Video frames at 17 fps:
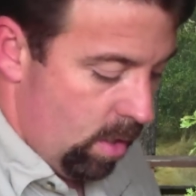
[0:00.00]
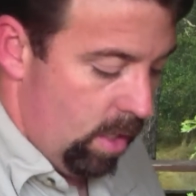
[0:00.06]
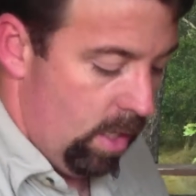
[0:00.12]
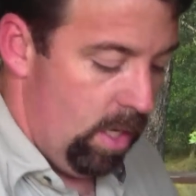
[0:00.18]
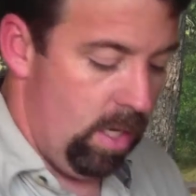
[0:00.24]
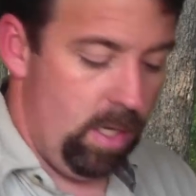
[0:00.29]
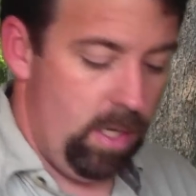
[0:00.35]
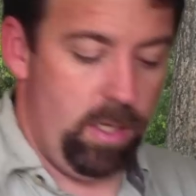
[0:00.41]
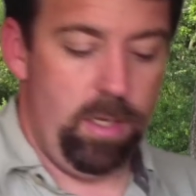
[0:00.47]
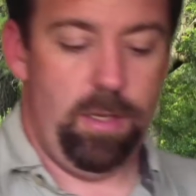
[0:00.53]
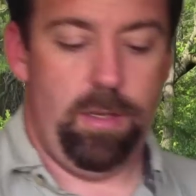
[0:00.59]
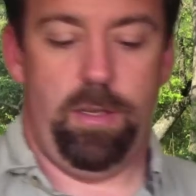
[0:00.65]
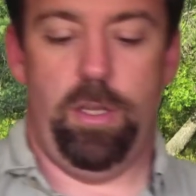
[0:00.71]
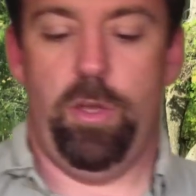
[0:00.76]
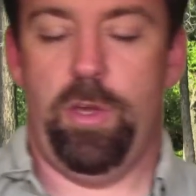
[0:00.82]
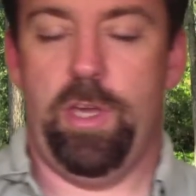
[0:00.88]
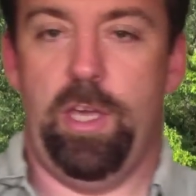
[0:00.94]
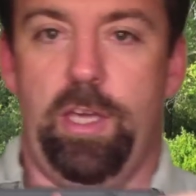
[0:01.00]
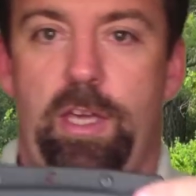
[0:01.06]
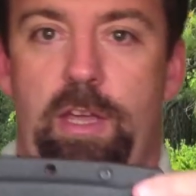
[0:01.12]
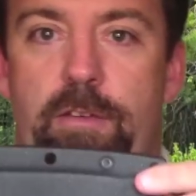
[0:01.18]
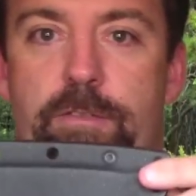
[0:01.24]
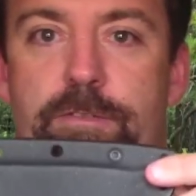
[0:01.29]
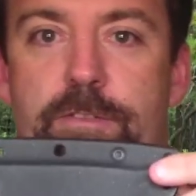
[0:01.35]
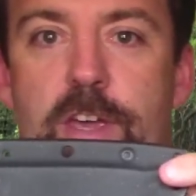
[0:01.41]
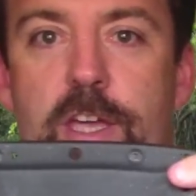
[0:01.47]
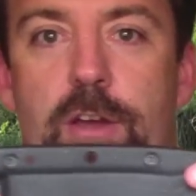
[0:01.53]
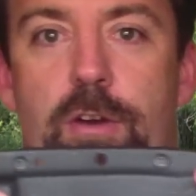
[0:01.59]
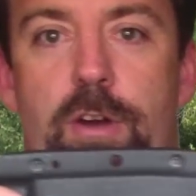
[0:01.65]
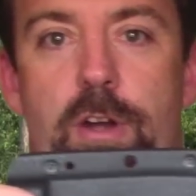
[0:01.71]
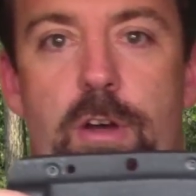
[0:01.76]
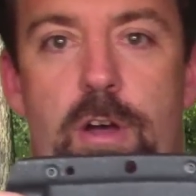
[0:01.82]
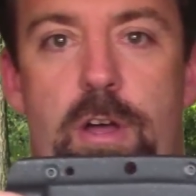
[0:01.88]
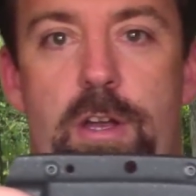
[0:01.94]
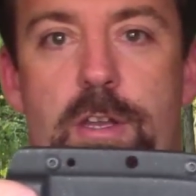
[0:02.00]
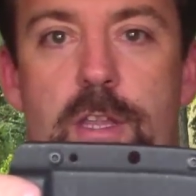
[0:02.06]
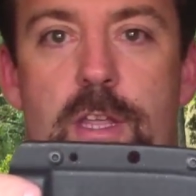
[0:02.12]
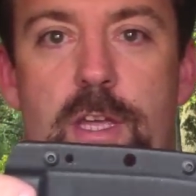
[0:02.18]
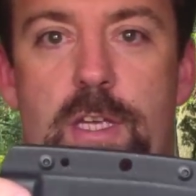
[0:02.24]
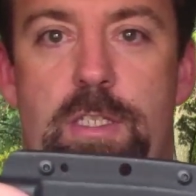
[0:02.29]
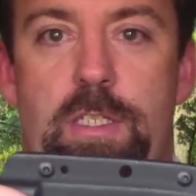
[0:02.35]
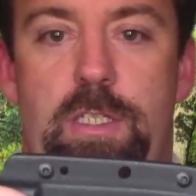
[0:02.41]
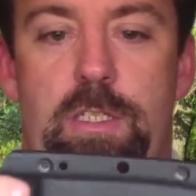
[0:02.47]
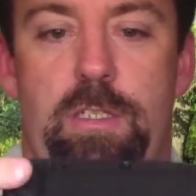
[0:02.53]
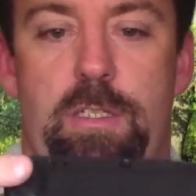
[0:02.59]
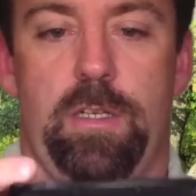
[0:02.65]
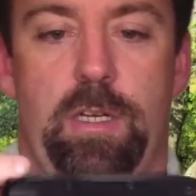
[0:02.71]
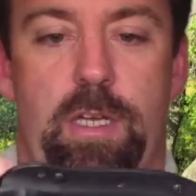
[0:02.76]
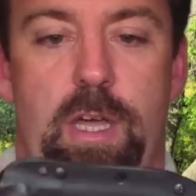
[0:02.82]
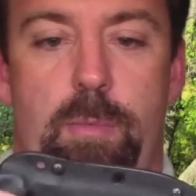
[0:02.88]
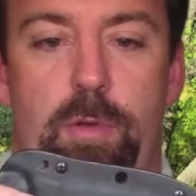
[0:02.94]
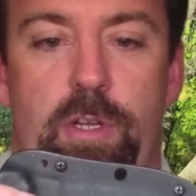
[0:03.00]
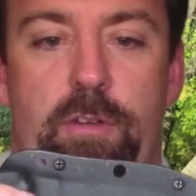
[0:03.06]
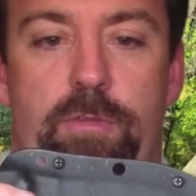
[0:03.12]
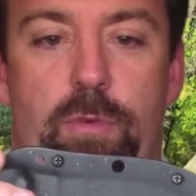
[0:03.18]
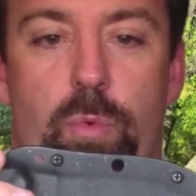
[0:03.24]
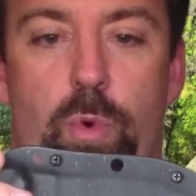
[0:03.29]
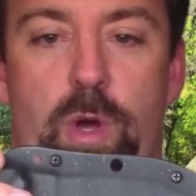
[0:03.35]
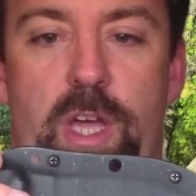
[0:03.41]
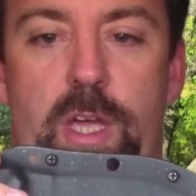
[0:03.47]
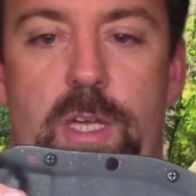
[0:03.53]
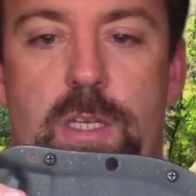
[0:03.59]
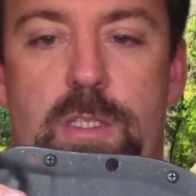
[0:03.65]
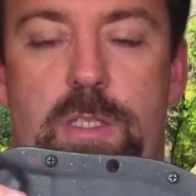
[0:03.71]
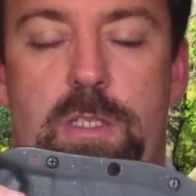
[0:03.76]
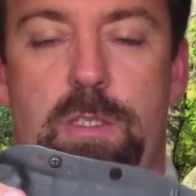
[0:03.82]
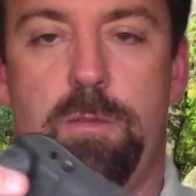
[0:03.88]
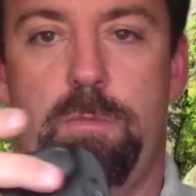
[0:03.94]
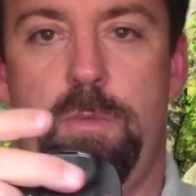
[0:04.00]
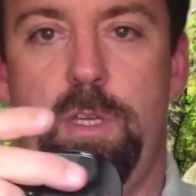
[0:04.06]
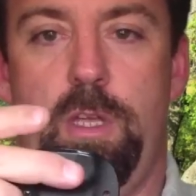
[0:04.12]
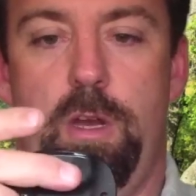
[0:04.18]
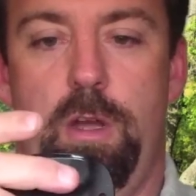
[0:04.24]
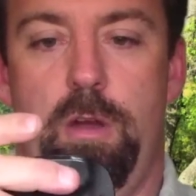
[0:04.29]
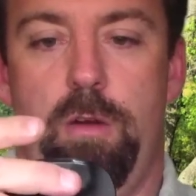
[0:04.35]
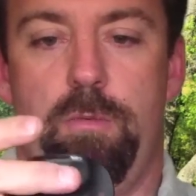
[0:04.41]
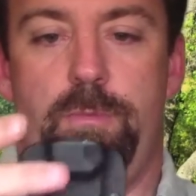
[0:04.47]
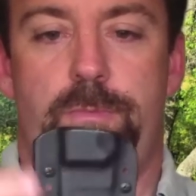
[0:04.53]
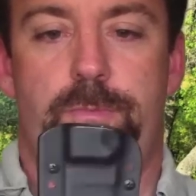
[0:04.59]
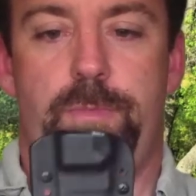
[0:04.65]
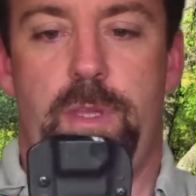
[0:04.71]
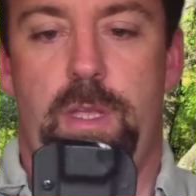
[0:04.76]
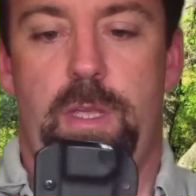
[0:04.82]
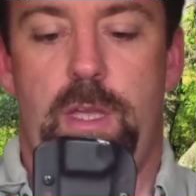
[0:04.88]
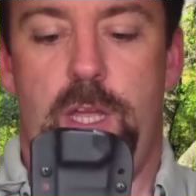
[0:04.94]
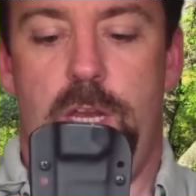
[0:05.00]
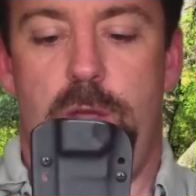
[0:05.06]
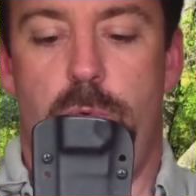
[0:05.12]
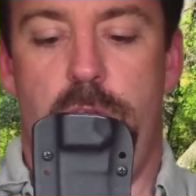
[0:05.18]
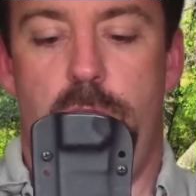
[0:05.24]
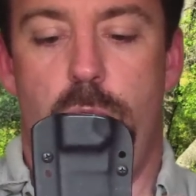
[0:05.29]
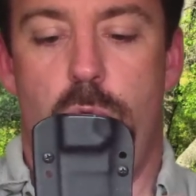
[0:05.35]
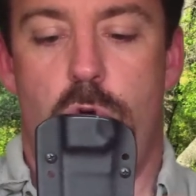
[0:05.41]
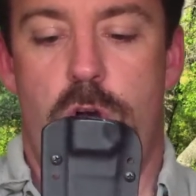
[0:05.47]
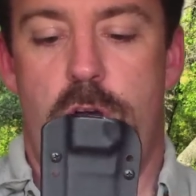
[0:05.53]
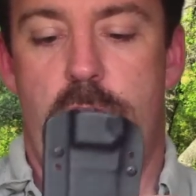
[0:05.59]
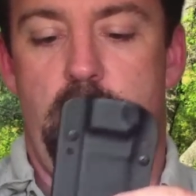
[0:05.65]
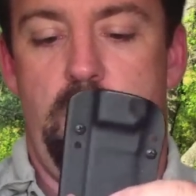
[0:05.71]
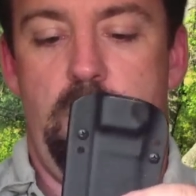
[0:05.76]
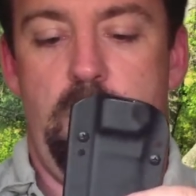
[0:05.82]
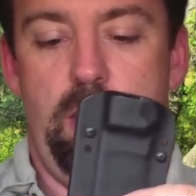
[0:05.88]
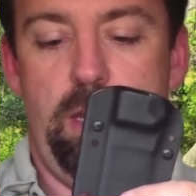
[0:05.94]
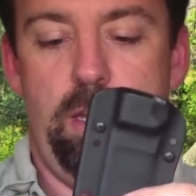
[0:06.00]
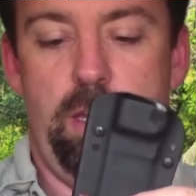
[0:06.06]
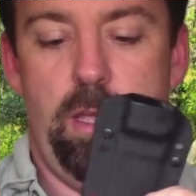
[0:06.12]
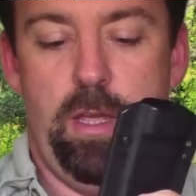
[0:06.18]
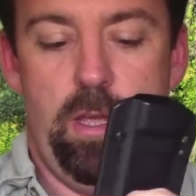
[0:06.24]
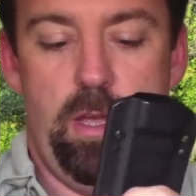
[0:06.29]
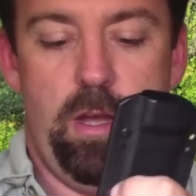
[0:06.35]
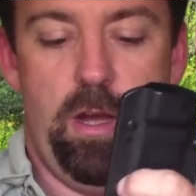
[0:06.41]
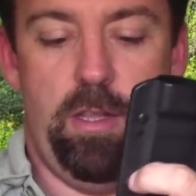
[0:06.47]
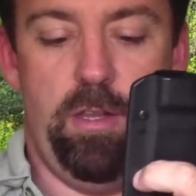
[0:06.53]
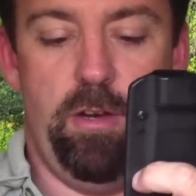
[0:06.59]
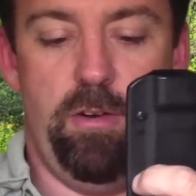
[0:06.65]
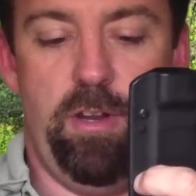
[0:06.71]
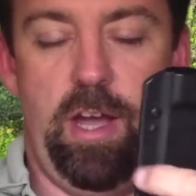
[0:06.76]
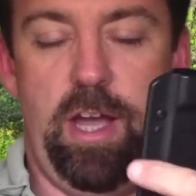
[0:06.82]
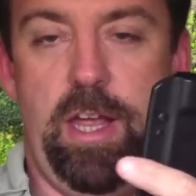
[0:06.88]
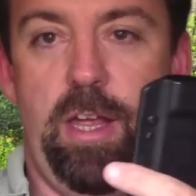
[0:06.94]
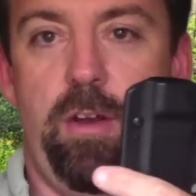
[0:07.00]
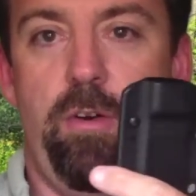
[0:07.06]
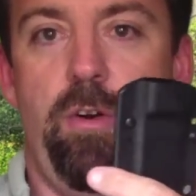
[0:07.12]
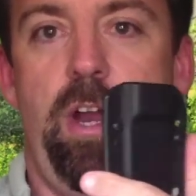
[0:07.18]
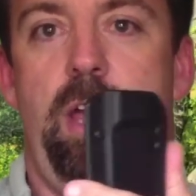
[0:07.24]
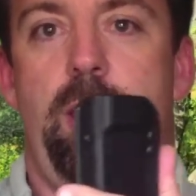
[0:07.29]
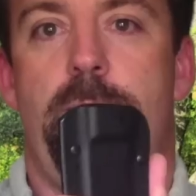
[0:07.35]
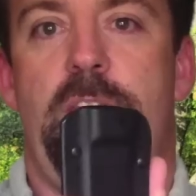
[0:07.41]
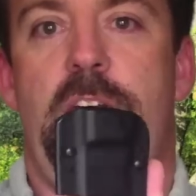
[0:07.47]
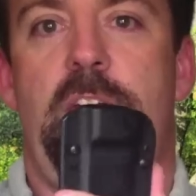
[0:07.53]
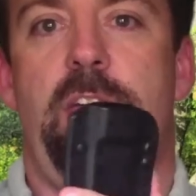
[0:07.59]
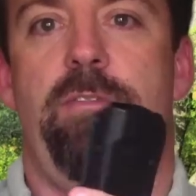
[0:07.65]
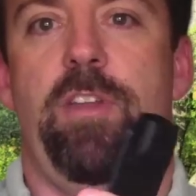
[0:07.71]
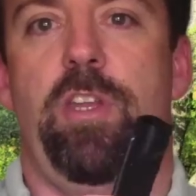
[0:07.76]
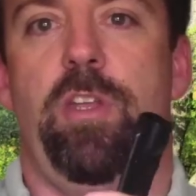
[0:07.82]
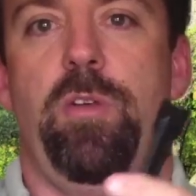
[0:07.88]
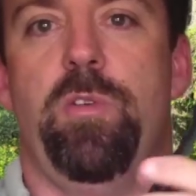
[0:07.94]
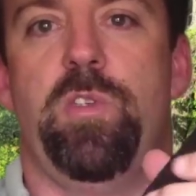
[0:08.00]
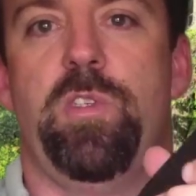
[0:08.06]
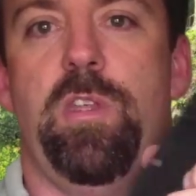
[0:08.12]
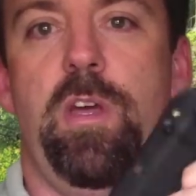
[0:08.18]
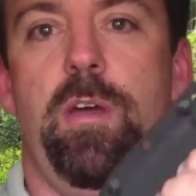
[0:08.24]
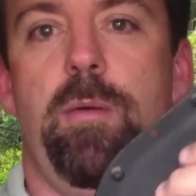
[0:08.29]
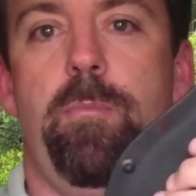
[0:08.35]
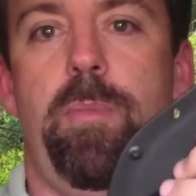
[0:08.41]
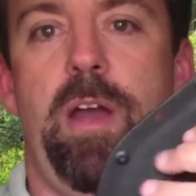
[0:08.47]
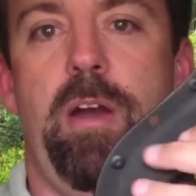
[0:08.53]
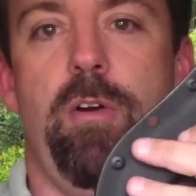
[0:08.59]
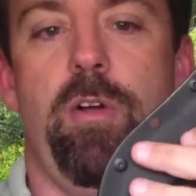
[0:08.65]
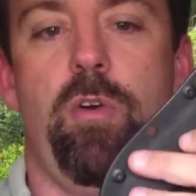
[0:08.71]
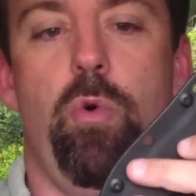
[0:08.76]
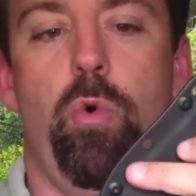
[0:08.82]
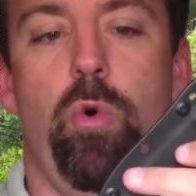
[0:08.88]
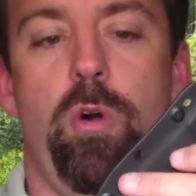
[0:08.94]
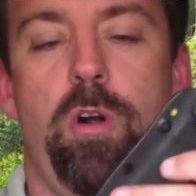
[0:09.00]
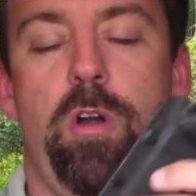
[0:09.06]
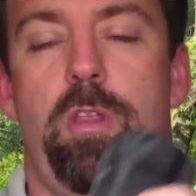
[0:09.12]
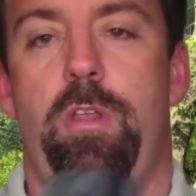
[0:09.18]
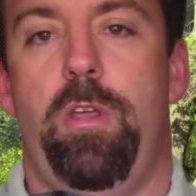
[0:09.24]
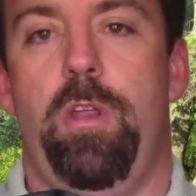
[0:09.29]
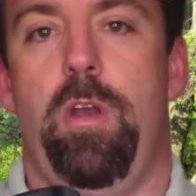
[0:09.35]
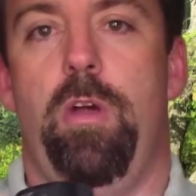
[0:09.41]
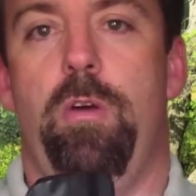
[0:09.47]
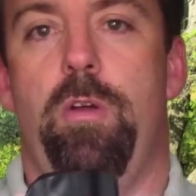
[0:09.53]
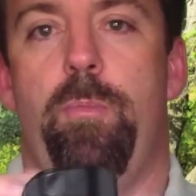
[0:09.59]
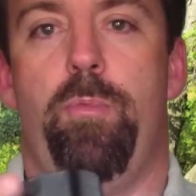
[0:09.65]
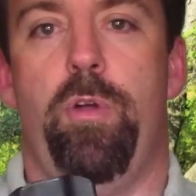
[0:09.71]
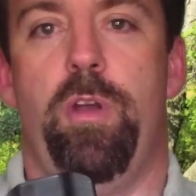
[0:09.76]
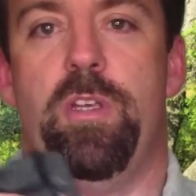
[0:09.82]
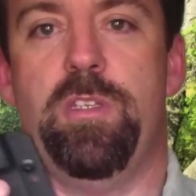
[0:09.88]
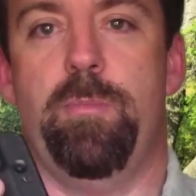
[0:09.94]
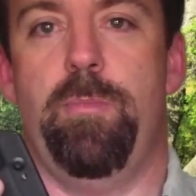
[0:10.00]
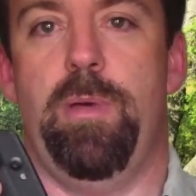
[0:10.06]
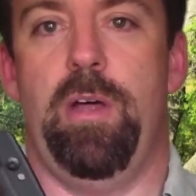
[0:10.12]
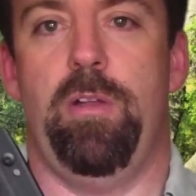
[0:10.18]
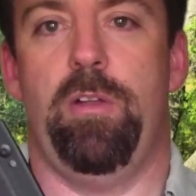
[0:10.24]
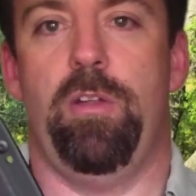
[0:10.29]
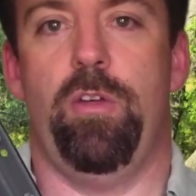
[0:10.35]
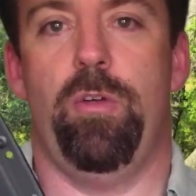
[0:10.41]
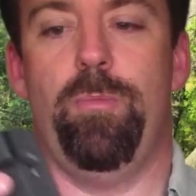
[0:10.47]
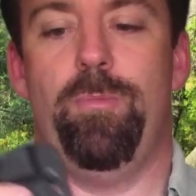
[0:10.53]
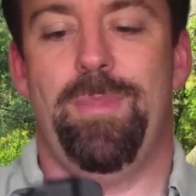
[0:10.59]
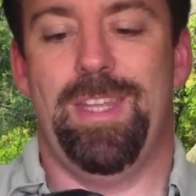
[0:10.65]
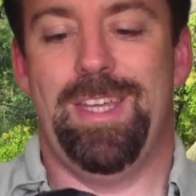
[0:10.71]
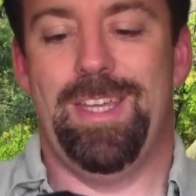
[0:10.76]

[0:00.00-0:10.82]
And you can configure it on this a couple different ways, you know, any way you want. And on their diagram, they even used a paracord, you know, to put as a belt loop.